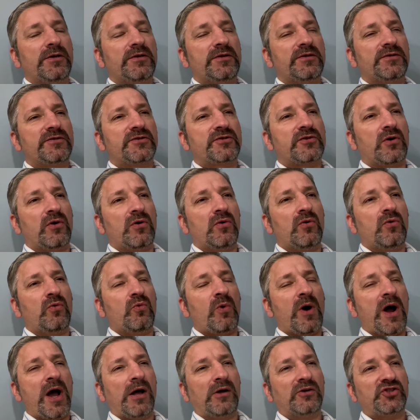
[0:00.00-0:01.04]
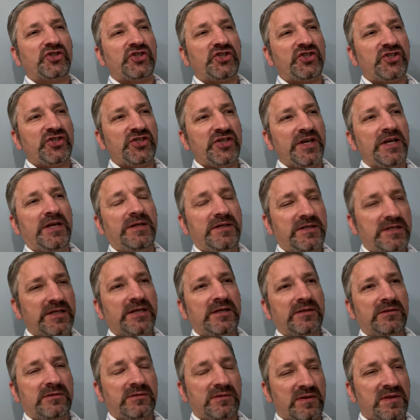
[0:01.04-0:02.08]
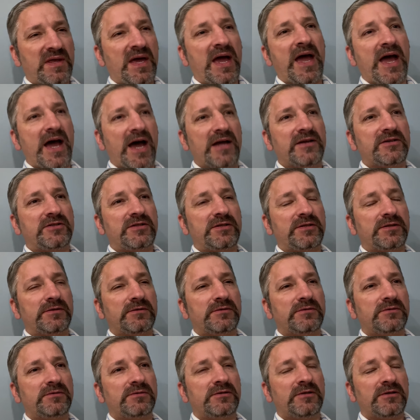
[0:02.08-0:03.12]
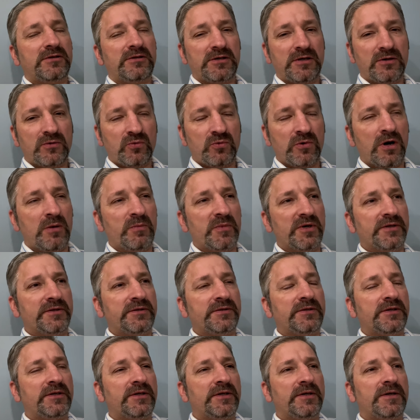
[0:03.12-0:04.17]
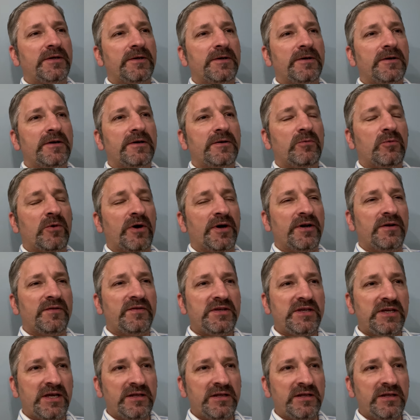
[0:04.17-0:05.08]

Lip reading: So while she did that, a woman, one of the